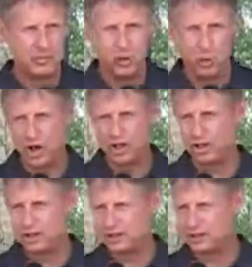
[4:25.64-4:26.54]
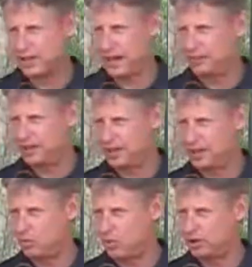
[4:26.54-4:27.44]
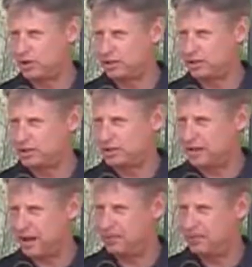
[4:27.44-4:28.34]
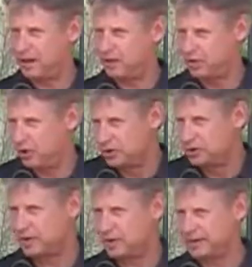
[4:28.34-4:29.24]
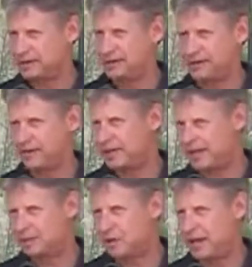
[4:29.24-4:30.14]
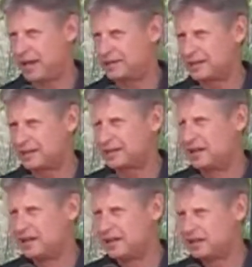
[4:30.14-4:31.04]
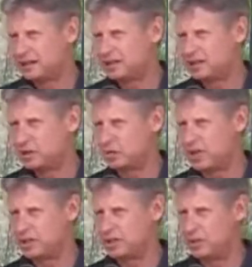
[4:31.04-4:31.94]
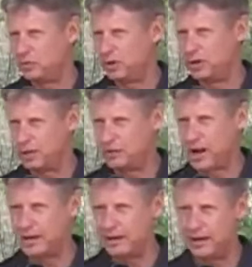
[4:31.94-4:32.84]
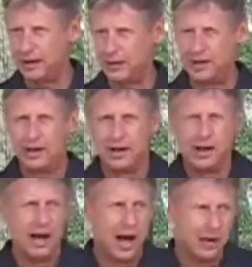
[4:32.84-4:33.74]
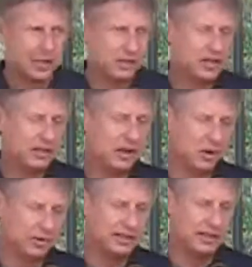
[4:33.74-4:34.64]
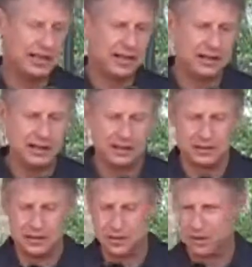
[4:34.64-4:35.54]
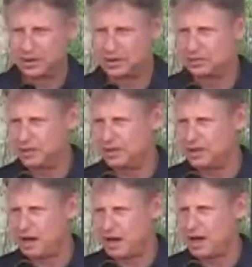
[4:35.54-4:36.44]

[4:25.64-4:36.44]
But Washington top-down knows best. That's what has us in the situation that we're in right now. I'm going to be the only candidate that's going to be